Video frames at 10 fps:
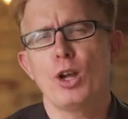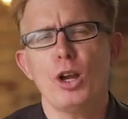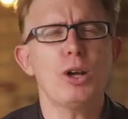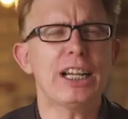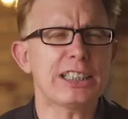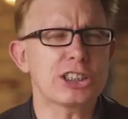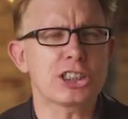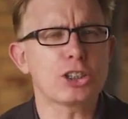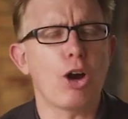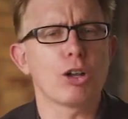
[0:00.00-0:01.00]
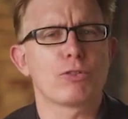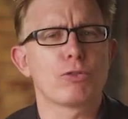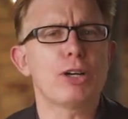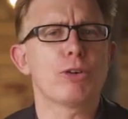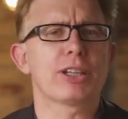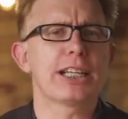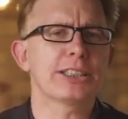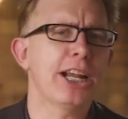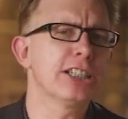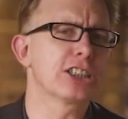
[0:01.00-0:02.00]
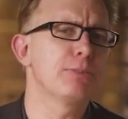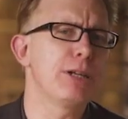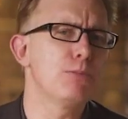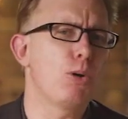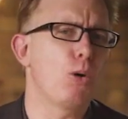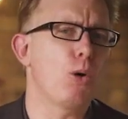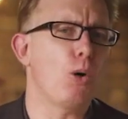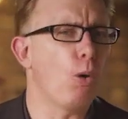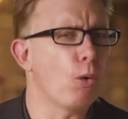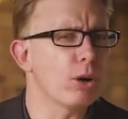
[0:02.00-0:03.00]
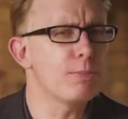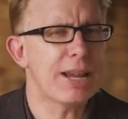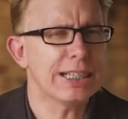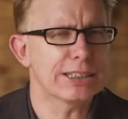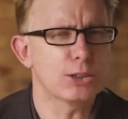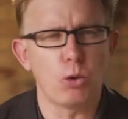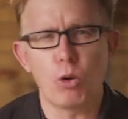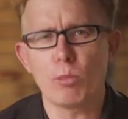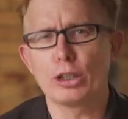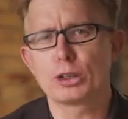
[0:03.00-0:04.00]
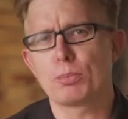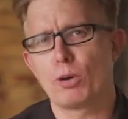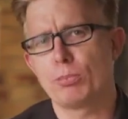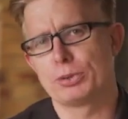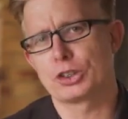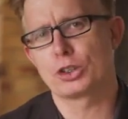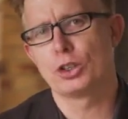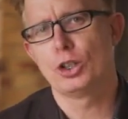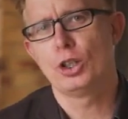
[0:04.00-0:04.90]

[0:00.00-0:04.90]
That's a style of rhetoric that tends to be more ornamented, almost pompous,